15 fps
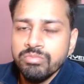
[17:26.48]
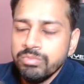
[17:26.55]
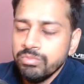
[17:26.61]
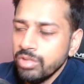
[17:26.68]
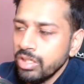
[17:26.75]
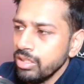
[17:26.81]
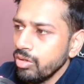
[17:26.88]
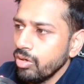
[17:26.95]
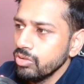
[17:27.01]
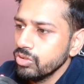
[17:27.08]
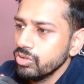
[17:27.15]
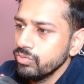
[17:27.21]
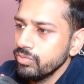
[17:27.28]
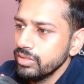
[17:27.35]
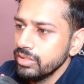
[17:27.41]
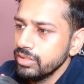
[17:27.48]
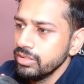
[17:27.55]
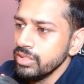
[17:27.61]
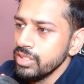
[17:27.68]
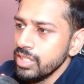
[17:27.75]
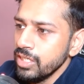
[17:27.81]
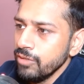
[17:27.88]
a lot of other
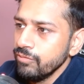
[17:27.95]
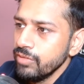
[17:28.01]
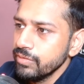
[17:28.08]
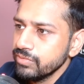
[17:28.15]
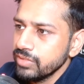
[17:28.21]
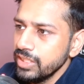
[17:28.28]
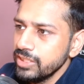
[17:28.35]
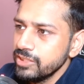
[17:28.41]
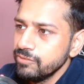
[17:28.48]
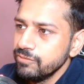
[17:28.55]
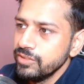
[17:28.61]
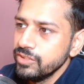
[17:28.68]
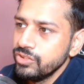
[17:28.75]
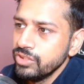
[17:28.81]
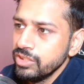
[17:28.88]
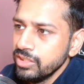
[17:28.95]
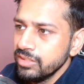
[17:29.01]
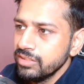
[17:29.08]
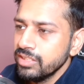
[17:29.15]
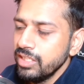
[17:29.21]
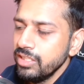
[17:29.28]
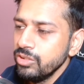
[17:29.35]
websites which
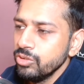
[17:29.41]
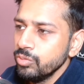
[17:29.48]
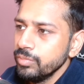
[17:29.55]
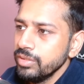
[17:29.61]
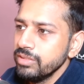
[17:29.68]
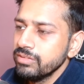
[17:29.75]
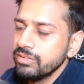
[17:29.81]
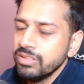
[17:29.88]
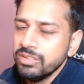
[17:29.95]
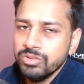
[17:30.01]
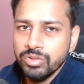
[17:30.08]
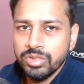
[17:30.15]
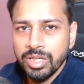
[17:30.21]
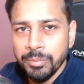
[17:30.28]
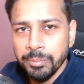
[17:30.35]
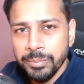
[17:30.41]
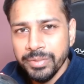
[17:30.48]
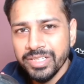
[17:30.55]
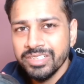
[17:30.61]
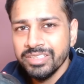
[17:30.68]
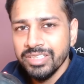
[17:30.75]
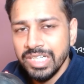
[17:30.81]
sell domains. So
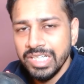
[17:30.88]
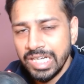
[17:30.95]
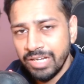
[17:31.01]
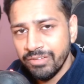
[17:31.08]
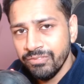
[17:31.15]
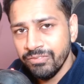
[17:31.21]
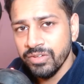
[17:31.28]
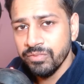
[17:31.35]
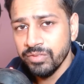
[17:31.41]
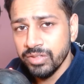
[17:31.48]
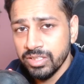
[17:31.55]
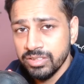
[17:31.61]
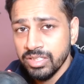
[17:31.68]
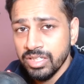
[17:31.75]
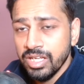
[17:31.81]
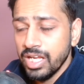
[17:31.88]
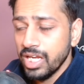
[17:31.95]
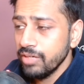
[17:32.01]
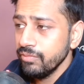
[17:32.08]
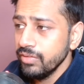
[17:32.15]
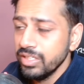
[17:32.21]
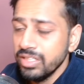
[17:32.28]
compare everywhere,
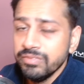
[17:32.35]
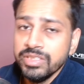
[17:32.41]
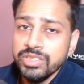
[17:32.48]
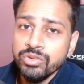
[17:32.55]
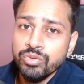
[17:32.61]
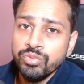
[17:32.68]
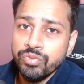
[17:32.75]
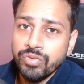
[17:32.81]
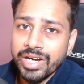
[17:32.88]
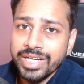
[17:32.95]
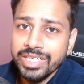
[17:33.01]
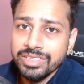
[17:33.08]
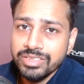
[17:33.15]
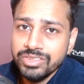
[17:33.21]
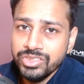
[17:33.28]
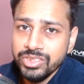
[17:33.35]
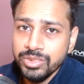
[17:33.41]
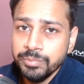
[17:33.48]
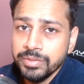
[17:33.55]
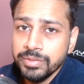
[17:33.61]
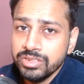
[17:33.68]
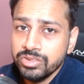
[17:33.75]
and wherever you find the
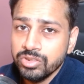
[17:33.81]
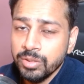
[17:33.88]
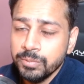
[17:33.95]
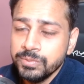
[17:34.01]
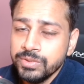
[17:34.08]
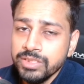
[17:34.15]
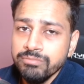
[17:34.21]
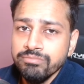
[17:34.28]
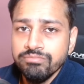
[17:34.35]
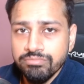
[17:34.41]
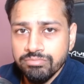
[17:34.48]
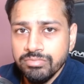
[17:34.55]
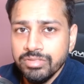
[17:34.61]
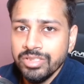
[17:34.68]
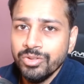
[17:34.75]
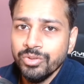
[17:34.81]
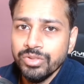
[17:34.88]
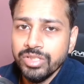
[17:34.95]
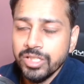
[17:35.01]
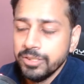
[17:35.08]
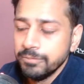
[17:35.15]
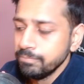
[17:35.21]
cheapest option, go
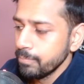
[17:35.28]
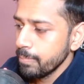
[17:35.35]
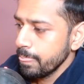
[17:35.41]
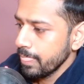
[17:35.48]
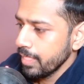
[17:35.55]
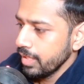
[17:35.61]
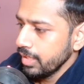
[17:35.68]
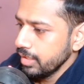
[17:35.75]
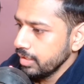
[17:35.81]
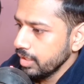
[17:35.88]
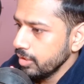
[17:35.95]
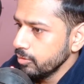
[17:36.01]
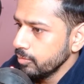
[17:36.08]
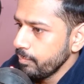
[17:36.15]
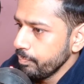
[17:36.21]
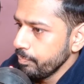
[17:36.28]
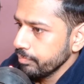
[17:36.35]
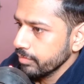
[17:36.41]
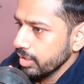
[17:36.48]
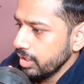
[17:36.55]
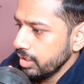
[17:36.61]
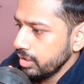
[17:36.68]
there. Now
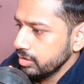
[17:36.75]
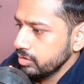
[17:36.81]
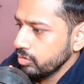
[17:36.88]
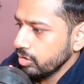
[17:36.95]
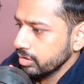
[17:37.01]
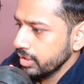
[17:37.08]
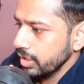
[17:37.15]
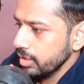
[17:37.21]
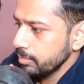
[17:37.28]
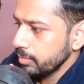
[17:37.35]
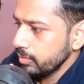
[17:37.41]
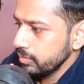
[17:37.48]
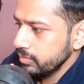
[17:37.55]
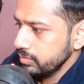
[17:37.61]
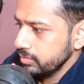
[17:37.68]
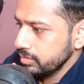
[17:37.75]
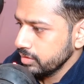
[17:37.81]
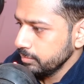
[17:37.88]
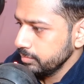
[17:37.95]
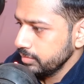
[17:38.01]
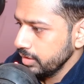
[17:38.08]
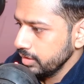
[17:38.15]
talking about
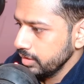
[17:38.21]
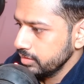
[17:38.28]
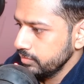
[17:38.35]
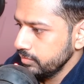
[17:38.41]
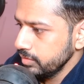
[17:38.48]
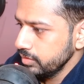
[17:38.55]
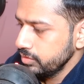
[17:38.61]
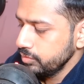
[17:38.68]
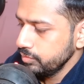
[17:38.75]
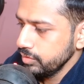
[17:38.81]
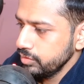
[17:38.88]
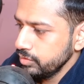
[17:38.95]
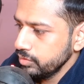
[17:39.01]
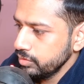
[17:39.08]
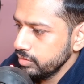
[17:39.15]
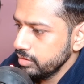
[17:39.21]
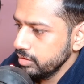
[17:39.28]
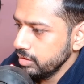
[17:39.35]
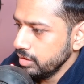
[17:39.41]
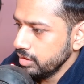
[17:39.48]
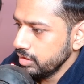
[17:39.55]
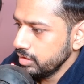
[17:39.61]
some things which we should
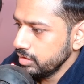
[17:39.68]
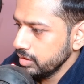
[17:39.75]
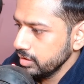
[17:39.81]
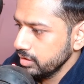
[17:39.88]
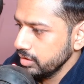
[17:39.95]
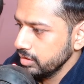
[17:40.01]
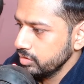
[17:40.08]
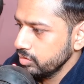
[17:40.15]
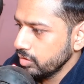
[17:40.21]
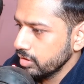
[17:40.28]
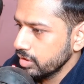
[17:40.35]
I think talk